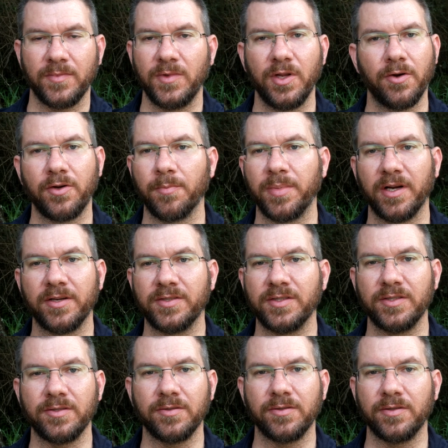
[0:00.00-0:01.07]
no
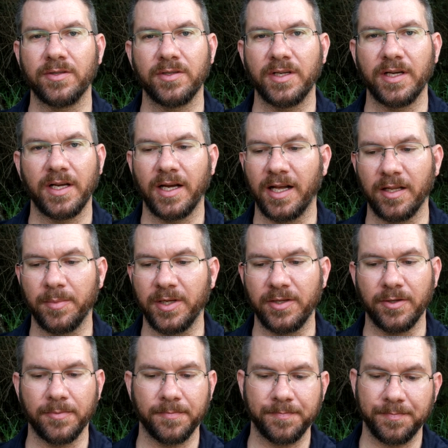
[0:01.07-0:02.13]
comparison to a
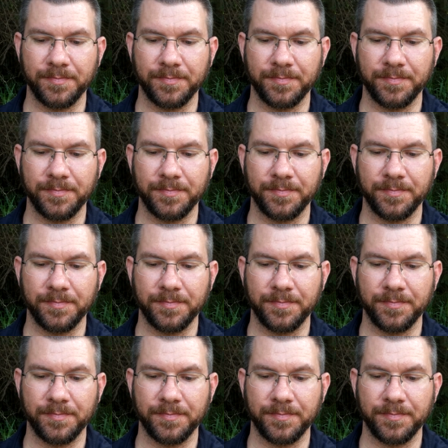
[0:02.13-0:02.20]
jalapeno.